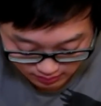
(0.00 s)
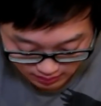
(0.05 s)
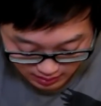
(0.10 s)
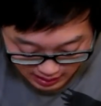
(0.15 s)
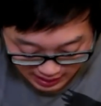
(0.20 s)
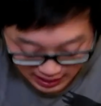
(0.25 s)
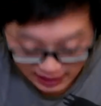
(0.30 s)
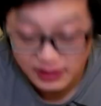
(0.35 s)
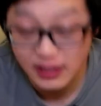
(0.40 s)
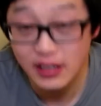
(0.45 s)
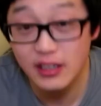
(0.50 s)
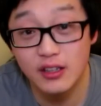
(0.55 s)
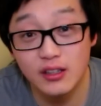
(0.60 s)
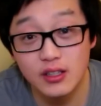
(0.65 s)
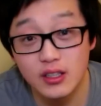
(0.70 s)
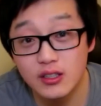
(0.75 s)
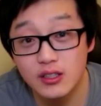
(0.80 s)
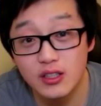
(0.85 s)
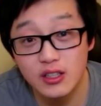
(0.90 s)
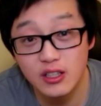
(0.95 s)
add
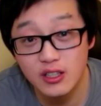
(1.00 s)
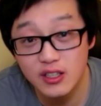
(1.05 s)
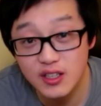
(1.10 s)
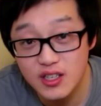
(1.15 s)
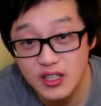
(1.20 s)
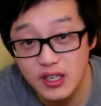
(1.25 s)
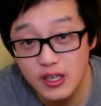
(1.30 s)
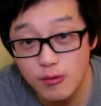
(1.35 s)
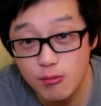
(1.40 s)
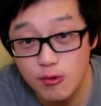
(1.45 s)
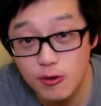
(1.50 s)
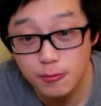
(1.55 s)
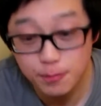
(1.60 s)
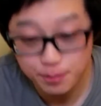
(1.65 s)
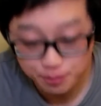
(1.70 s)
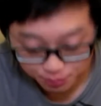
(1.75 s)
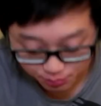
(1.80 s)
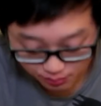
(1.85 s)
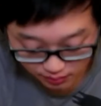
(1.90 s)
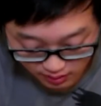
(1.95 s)
anything to the dish anymore.
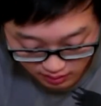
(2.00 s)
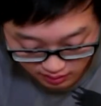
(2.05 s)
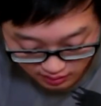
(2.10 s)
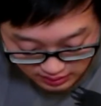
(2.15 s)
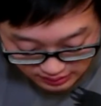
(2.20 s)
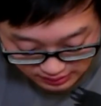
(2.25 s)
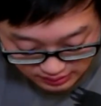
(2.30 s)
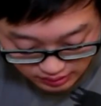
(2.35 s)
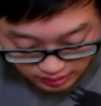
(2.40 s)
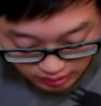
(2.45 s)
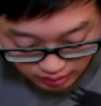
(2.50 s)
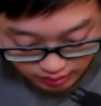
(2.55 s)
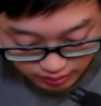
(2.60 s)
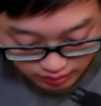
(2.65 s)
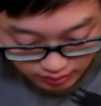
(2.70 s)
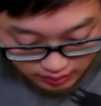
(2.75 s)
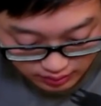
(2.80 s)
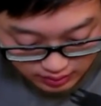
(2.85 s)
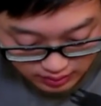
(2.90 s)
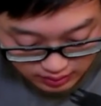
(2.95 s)
So
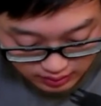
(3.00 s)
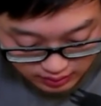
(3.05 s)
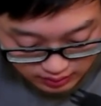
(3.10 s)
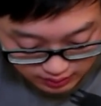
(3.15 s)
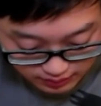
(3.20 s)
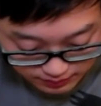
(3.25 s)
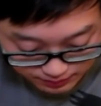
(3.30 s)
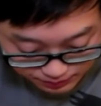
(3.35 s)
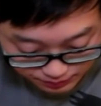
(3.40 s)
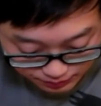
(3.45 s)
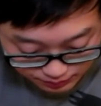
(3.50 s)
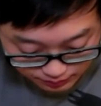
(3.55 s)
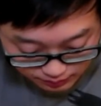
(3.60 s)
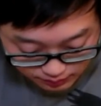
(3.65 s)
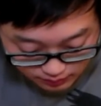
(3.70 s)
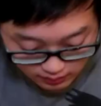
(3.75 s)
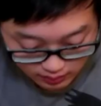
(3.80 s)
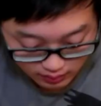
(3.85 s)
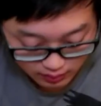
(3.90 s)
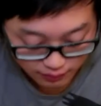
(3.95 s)

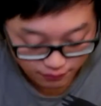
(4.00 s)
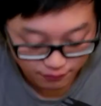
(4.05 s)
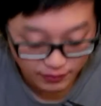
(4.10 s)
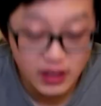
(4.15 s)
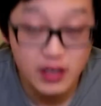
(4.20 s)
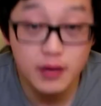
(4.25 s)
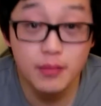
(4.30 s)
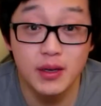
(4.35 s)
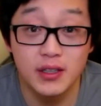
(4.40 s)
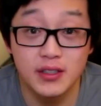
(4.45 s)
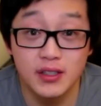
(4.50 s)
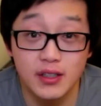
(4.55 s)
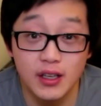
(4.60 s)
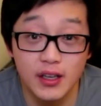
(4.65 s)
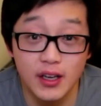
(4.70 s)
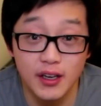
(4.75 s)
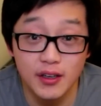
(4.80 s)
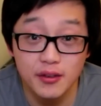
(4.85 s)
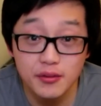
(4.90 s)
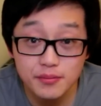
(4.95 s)
the fake meat in
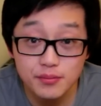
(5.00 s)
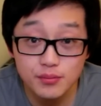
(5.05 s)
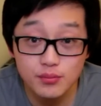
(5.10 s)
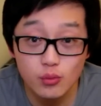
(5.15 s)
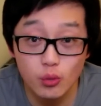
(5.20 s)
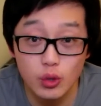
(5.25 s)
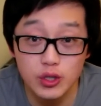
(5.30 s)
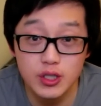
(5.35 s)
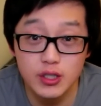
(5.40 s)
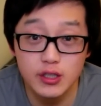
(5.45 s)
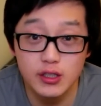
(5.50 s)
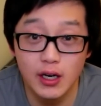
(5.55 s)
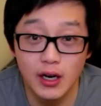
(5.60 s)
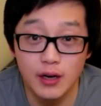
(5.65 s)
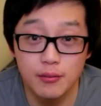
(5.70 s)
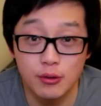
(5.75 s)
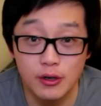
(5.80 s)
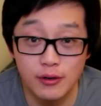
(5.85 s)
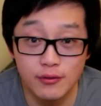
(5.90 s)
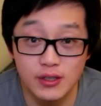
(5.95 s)
here, which I
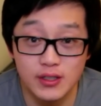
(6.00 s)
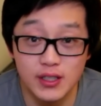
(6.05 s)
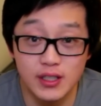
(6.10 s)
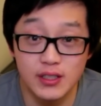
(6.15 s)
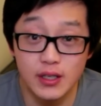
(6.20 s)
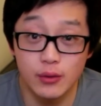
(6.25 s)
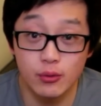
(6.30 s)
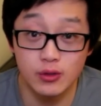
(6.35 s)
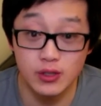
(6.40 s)
previously said was